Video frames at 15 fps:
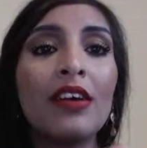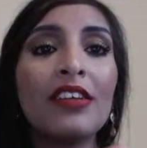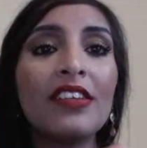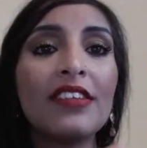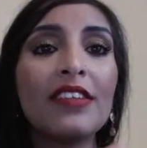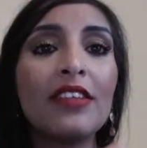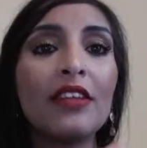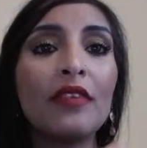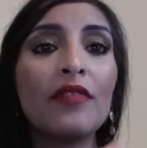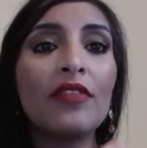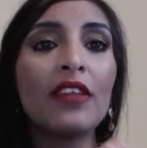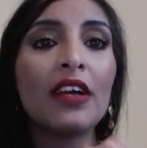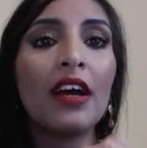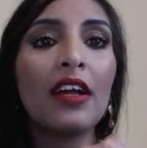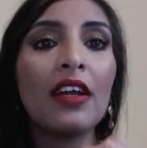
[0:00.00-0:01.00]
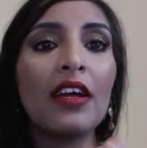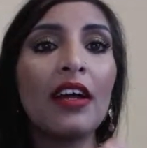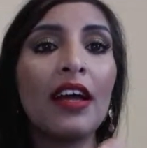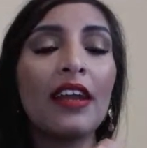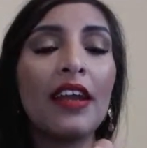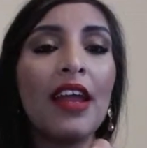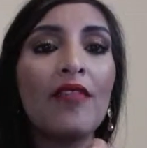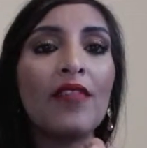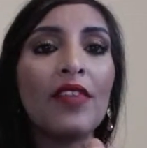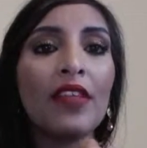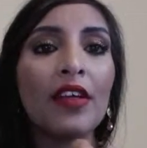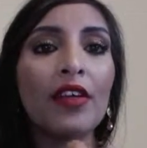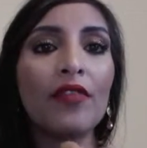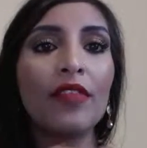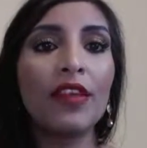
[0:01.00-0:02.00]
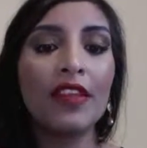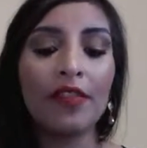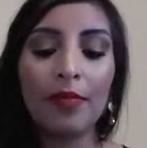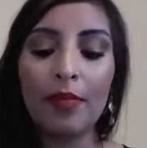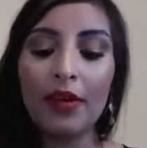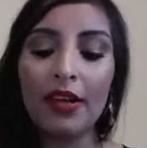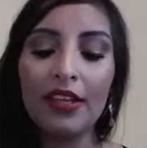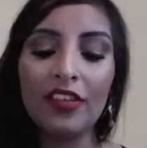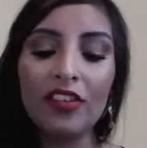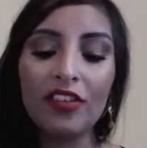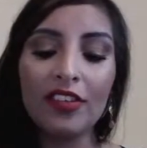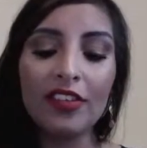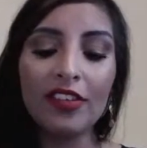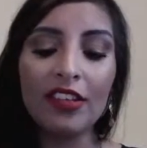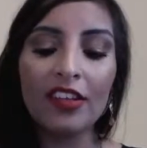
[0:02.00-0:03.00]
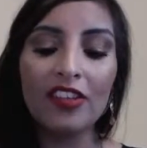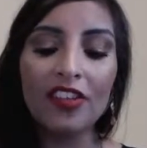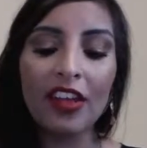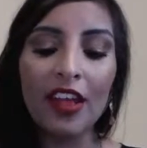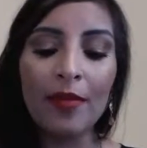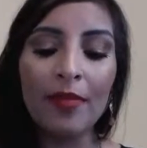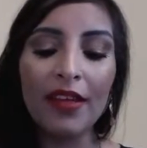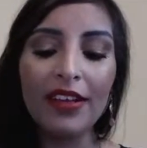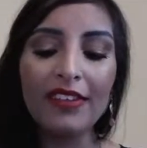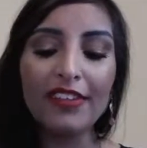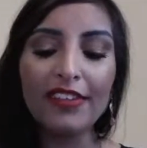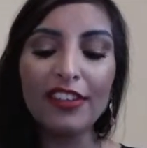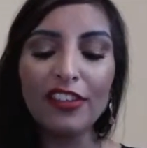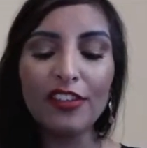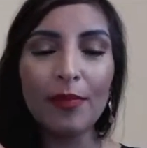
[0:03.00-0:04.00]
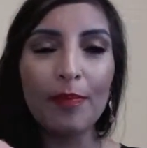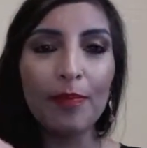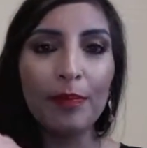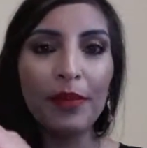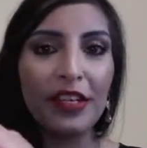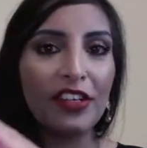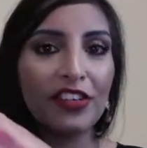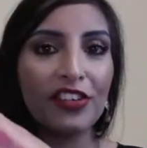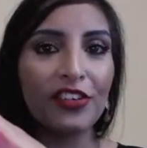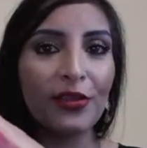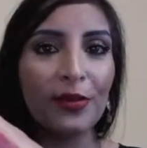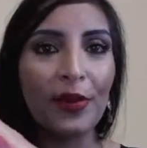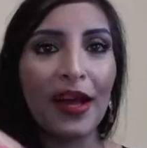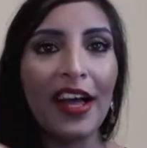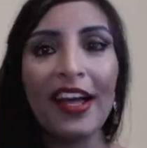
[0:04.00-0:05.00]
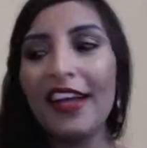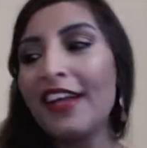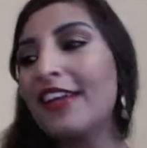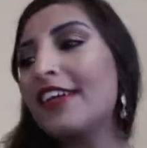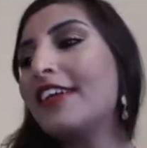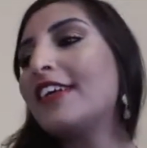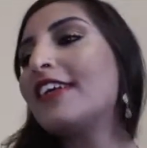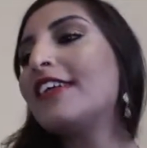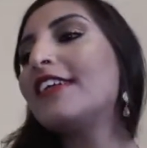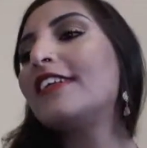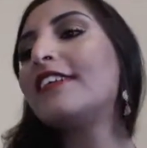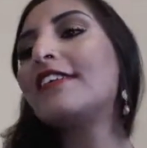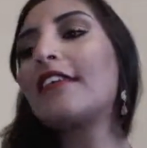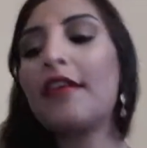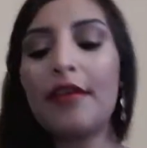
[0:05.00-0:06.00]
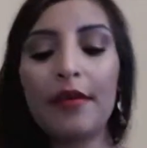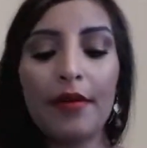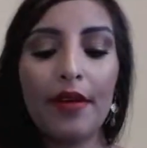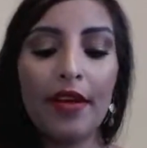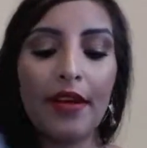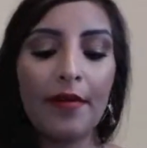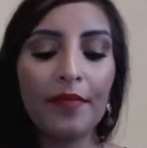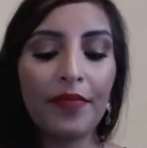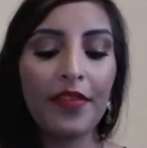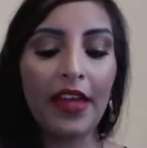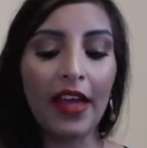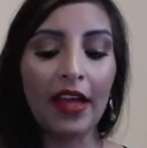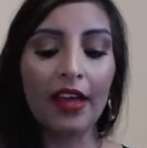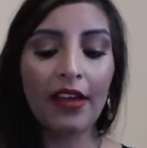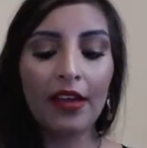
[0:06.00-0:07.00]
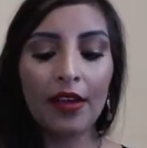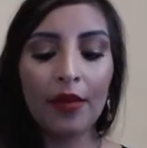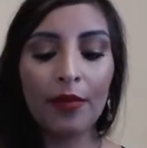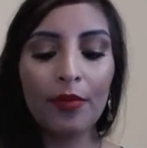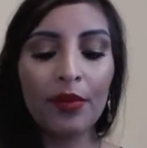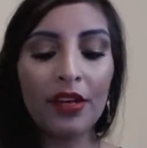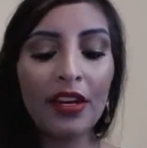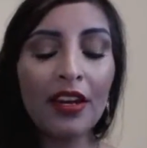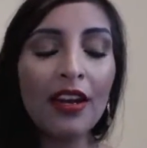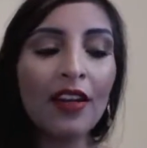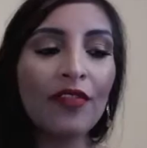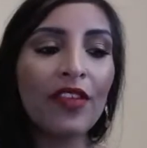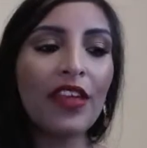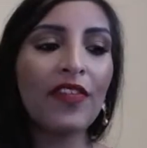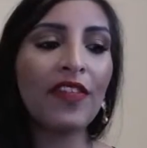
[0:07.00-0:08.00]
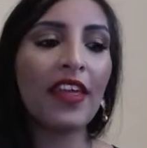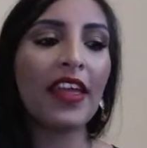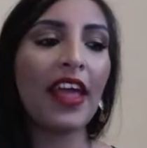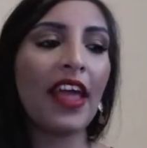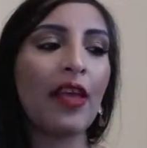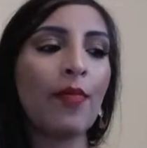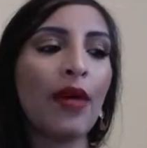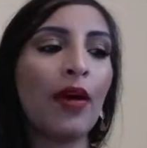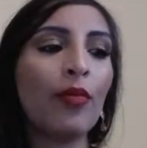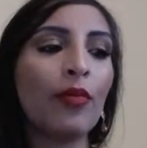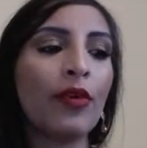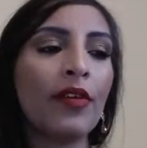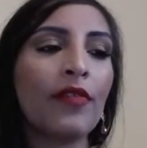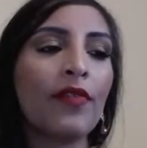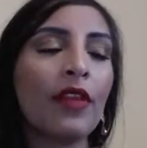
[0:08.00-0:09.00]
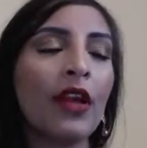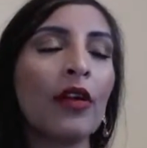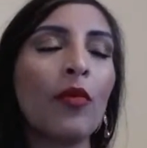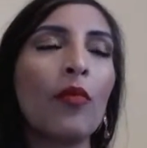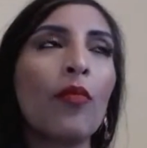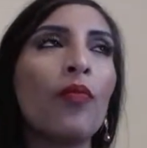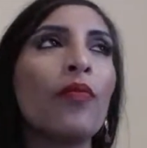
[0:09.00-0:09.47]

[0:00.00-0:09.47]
I just love the color and everything of this, but it's just a shame that it's such a bitch to wear. So yeah, would love it if they came out with like